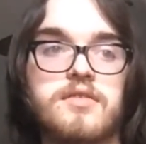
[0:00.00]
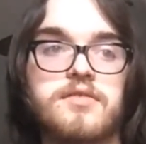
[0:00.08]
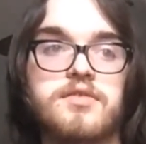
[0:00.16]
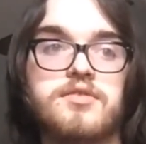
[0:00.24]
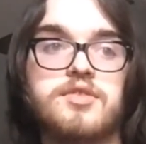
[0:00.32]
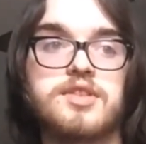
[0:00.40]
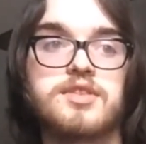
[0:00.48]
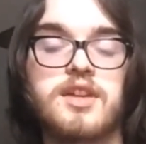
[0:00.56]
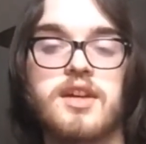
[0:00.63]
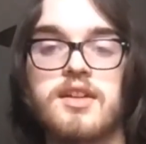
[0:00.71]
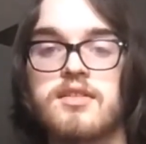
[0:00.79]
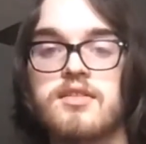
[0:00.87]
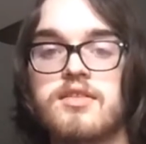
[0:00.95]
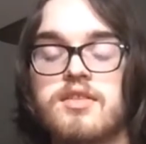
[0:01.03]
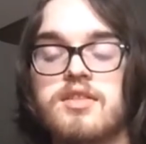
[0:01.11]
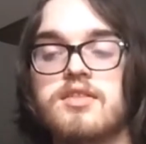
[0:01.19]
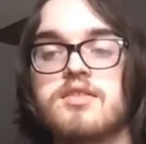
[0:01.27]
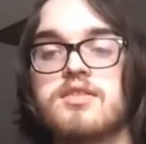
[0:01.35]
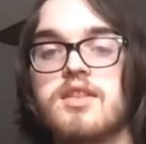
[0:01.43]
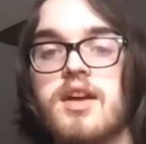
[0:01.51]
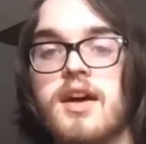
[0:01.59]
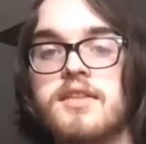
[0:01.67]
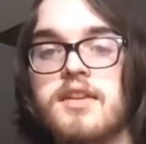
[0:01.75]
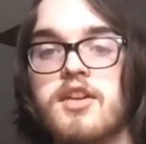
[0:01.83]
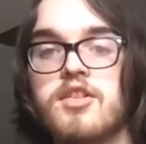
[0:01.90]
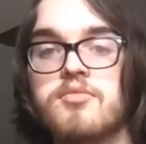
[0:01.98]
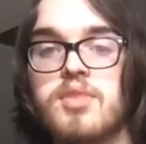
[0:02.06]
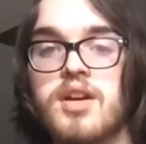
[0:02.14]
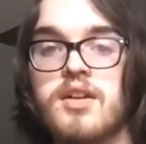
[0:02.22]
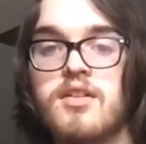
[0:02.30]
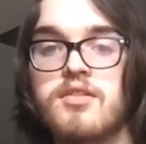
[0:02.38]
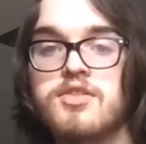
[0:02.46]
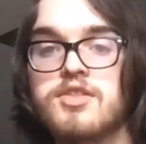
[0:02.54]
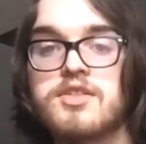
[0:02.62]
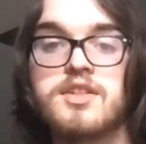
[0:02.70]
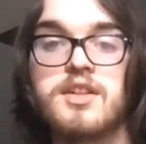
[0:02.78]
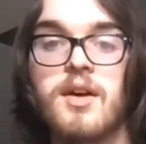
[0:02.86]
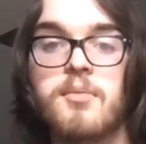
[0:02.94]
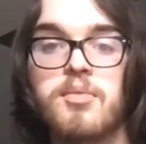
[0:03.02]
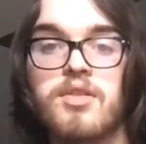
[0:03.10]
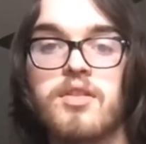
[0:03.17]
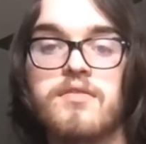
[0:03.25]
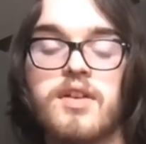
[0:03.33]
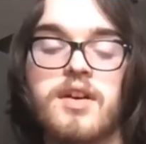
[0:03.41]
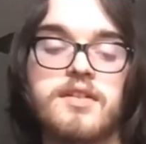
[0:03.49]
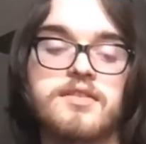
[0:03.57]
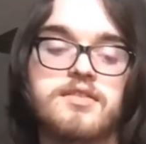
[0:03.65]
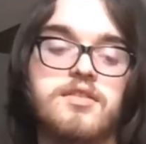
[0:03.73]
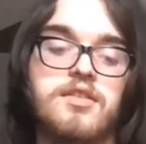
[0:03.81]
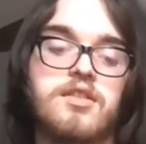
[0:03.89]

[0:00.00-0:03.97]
if you just kind of lie there in bed, or you just get up really fast.